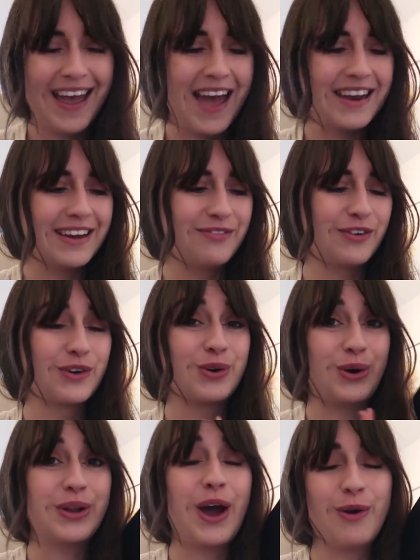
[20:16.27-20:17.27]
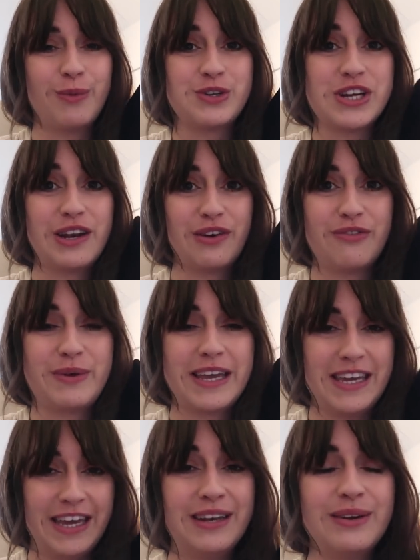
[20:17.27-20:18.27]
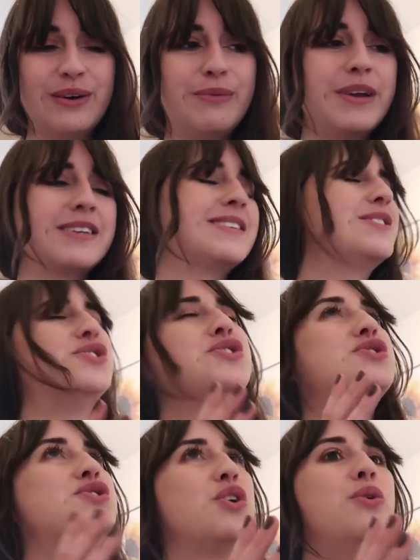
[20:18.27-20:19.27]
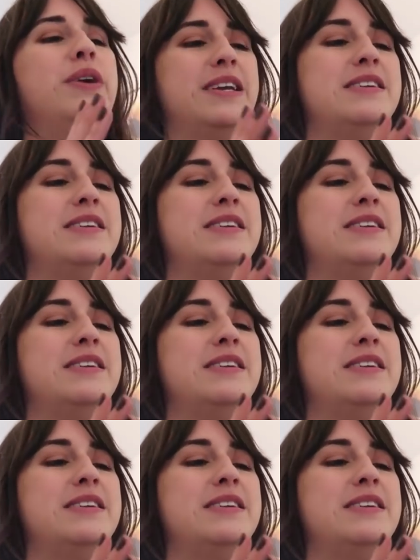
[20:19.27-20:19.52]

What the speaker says: And I forgot how much I love my Kindle because it's just so